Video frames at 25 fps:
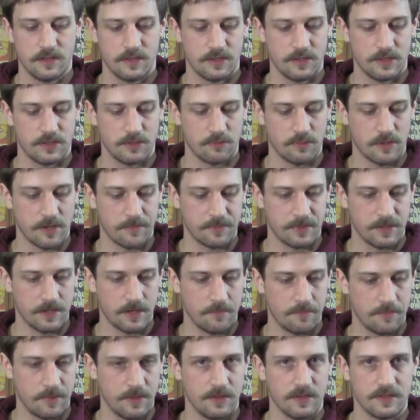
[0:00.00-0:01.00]
swept
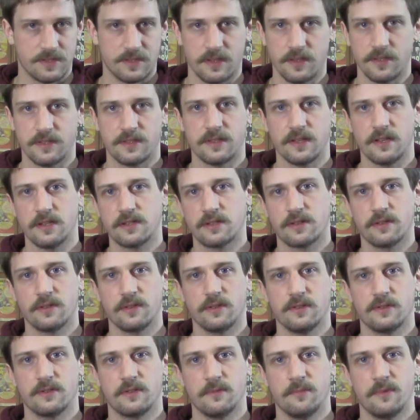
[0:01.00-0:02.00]
up in the
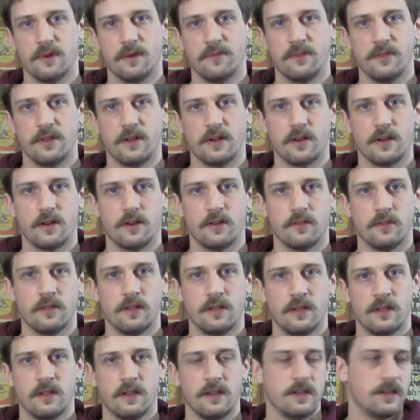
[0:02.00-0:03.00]
sensationalism of it all.
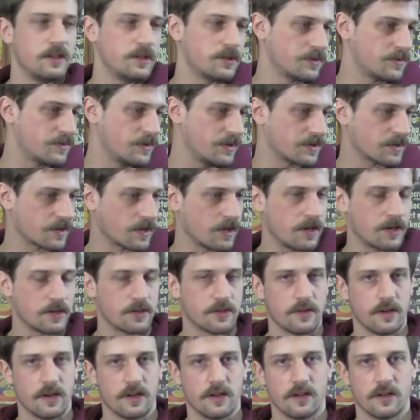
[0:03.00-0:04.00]
And here's this guy
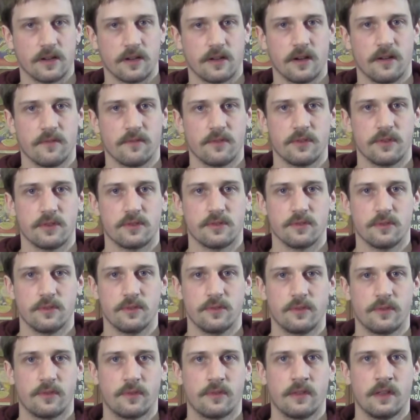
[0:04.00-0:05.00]
trying to uncover the
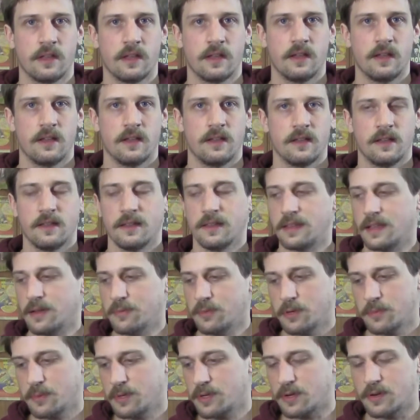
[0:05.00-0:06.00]
truth. That
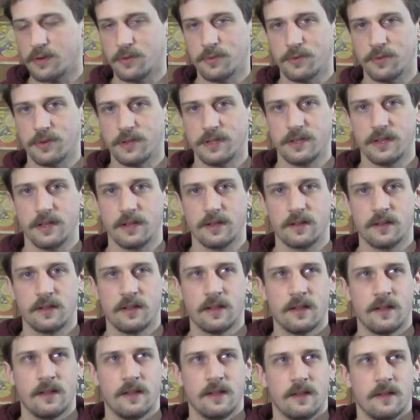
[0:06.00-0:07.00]
would have been a cool ending.
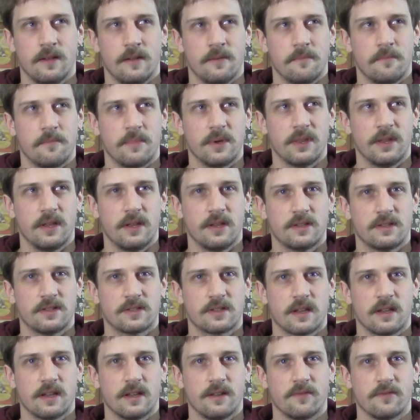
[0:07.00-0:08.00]
But then it
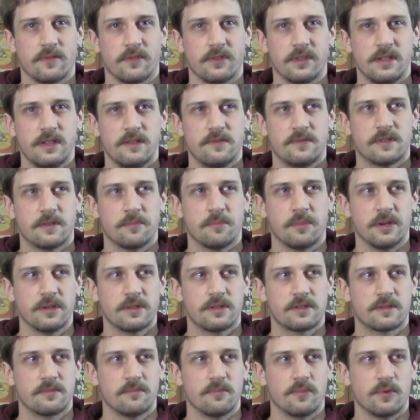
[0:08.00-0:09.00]
just kind of leaves a
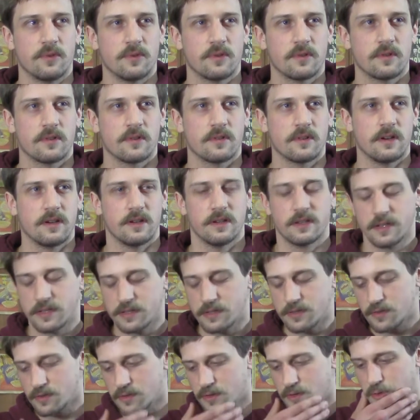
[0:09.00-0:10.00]
bunch more
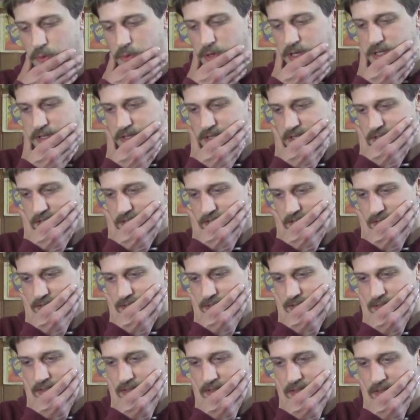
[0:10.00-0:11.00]
unanswered
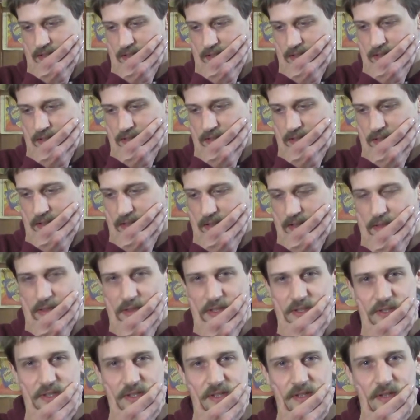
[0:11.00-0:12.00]
questions,
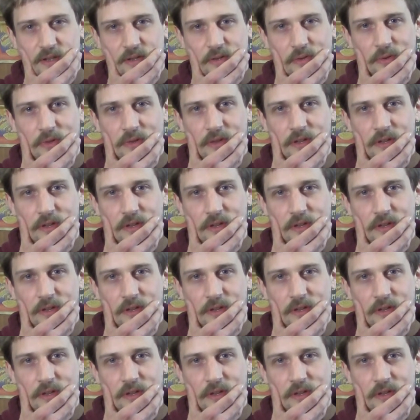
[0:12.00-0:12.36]
logistical